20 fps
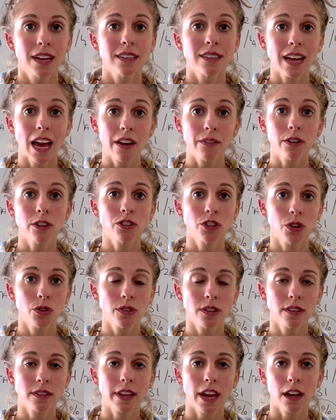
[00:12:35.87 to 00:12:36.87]
Divers use
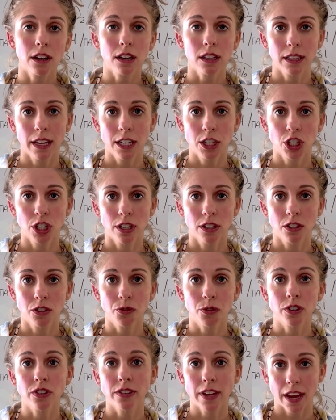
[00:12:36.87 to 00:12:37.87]
these calculations
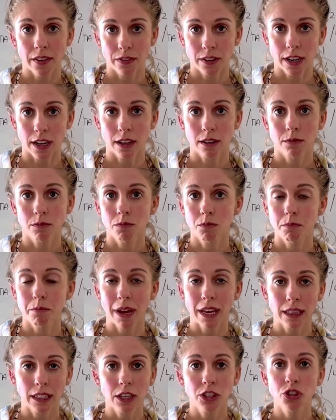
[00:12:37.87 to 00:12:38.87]
for safety,
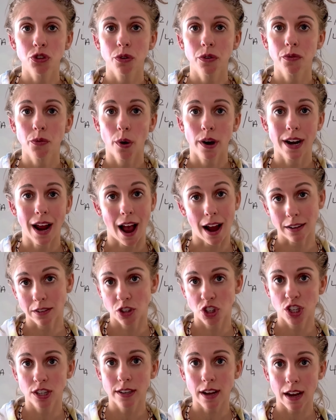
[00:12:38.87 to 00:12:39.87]
mainly to avoid
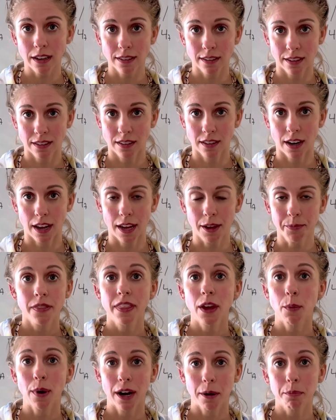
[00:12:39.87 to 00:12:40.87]
oxygen toxicity.
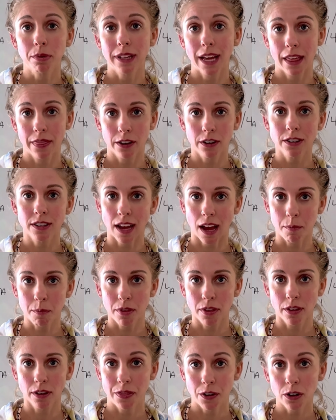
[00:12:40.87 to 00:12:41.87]
They want to plan their depth
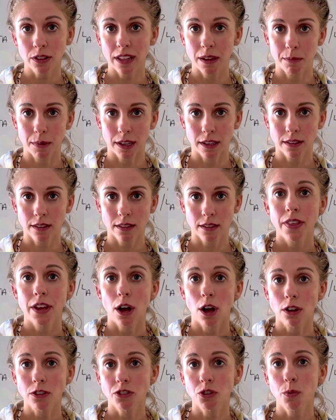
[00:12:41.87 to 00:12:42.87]
and their limits. They
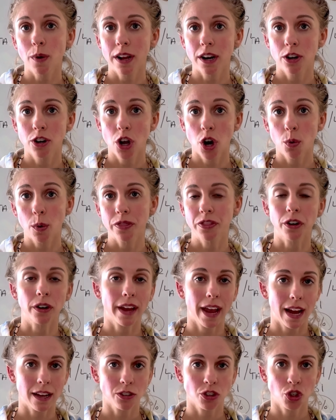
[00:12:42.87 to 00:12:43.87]
also want to know what their
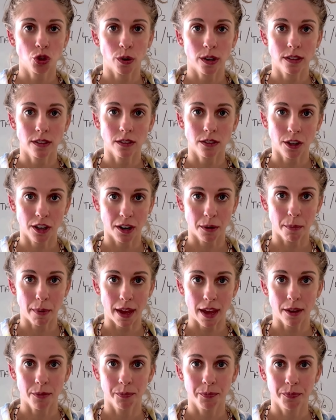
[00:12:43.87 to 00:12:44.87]
gas choice is going to
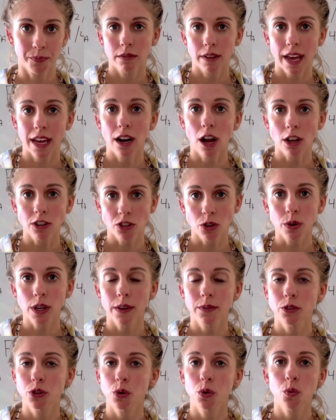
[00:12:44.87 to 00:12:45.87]
be. It also
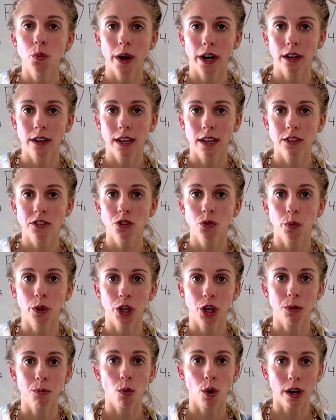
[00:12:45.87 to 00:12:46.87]
gives you awareness where
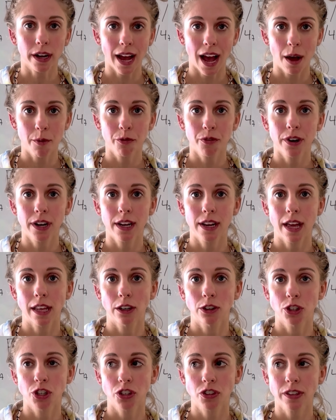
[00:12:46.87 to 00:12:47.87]
you're more confident and
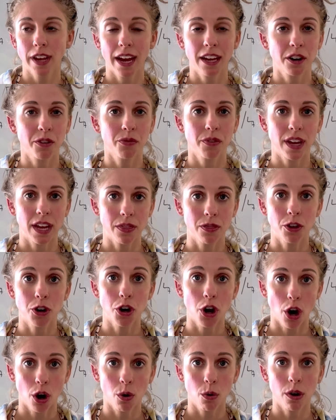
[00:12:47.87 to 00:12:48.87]
you're just kind of in the
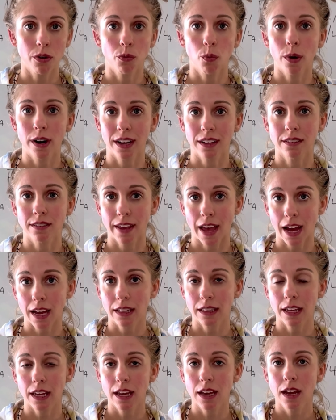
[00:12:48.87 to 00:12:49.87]
know of what
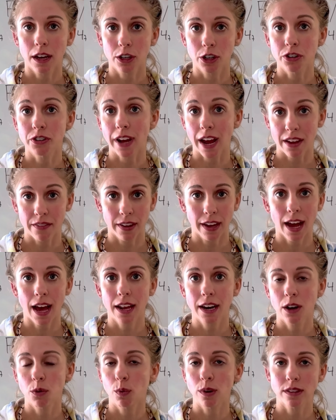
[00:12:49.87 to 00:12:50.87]
exactly you're diving
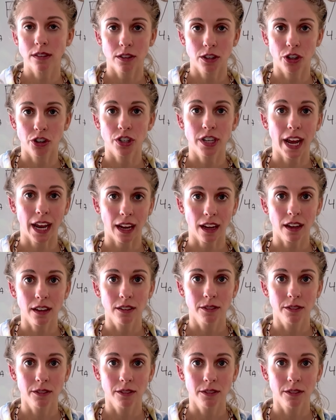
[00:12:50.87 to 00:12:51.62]
on and what's in your tank.